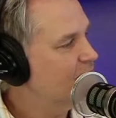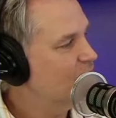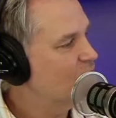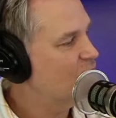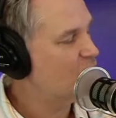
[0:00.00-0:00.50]

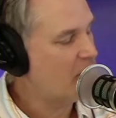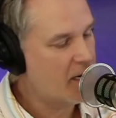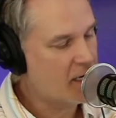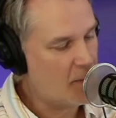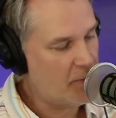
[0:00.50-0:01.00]
Just by
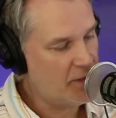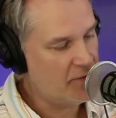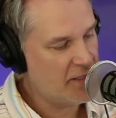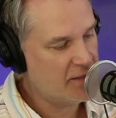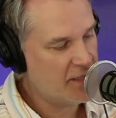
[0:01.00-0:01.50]
a couple of
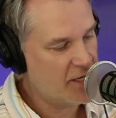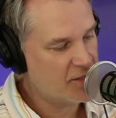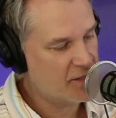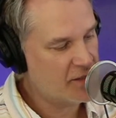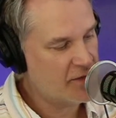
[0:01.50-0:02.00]

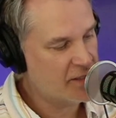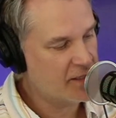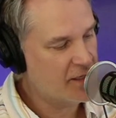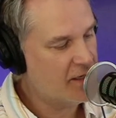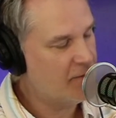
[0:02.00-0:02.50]
intonations of his
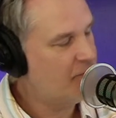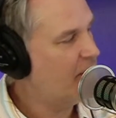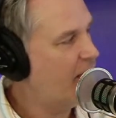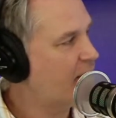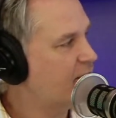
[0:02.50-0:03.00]

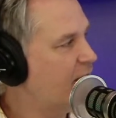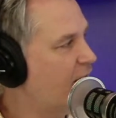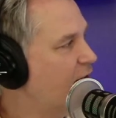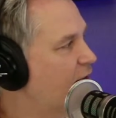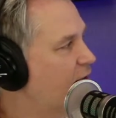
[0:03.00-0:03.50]

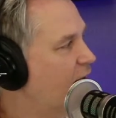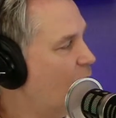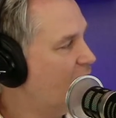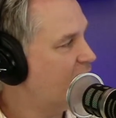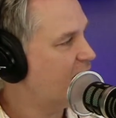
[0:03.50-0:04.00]
accent and
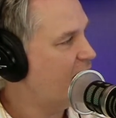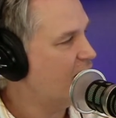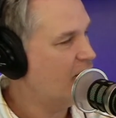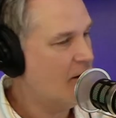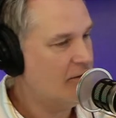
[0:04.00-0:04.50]
what he's saying,
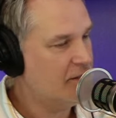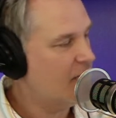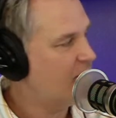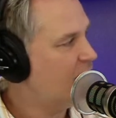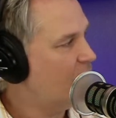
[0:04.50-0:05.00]
you go, this
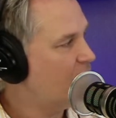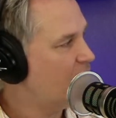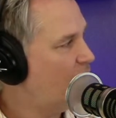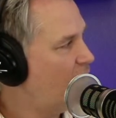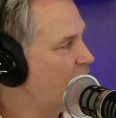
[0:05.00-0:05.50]
guy's dumb as a
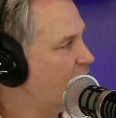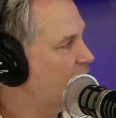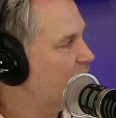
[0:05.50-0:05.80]
post.